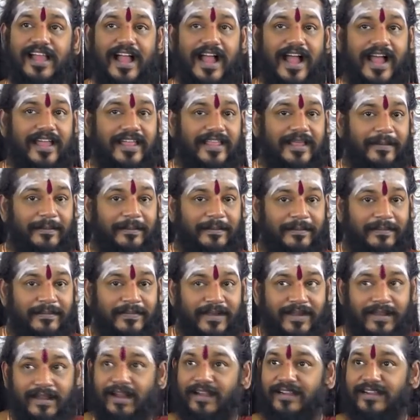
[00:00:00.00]
I
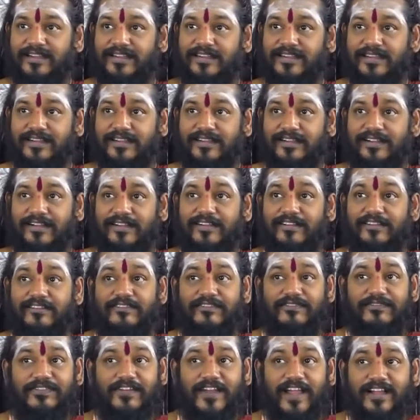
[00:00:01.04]
am not
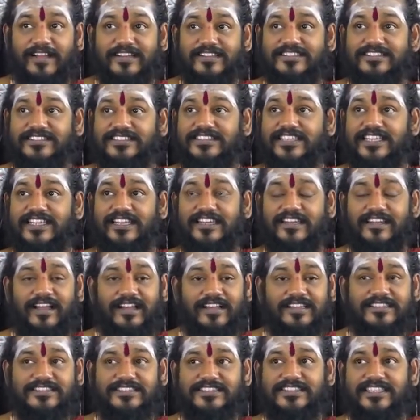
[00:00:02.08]
fluxy,
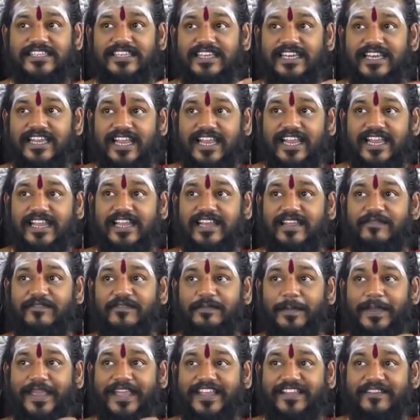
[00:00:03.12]
noxy,
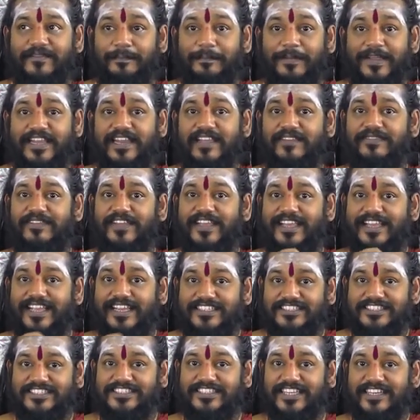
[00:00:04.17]

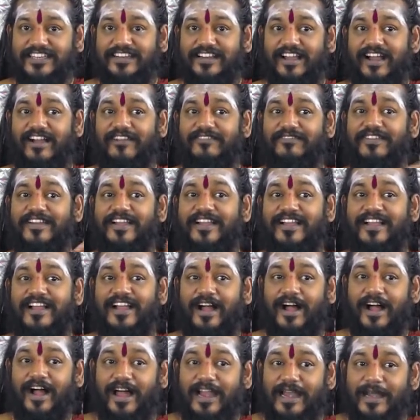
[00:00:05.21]
nihilification of
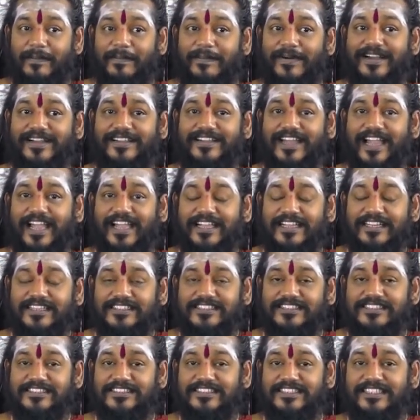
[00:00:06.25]
Albert
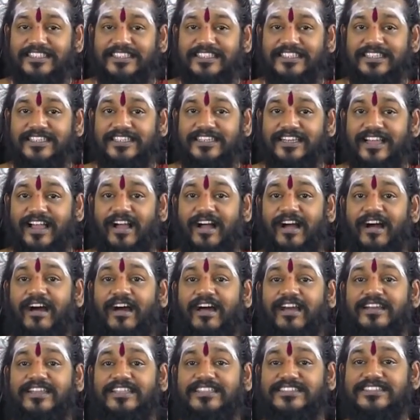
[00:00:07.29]
Einstein
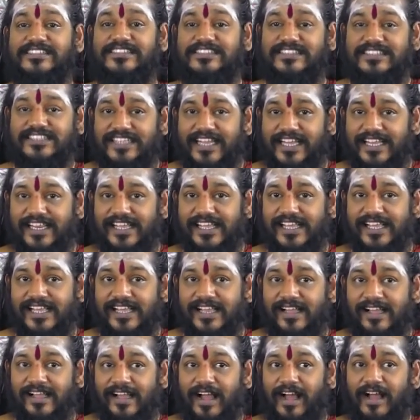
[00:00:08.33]
or his theory
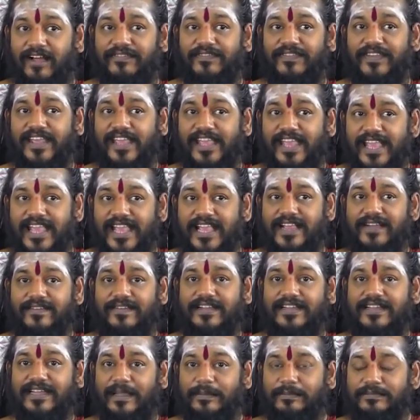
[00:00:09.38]
of E
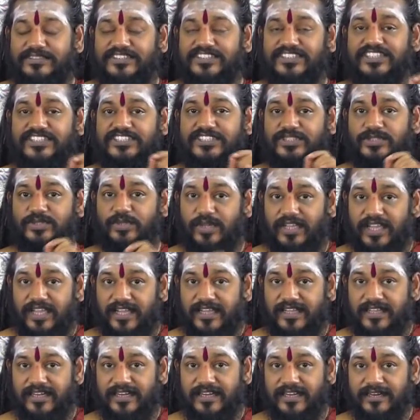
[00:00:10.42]
equal to MC
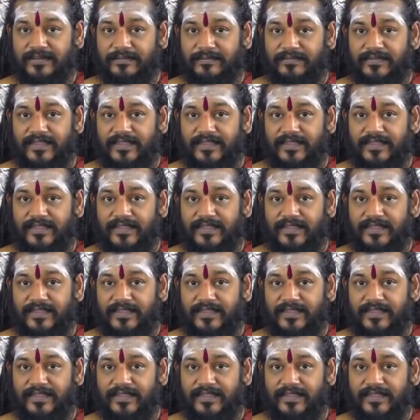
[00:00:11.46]
square.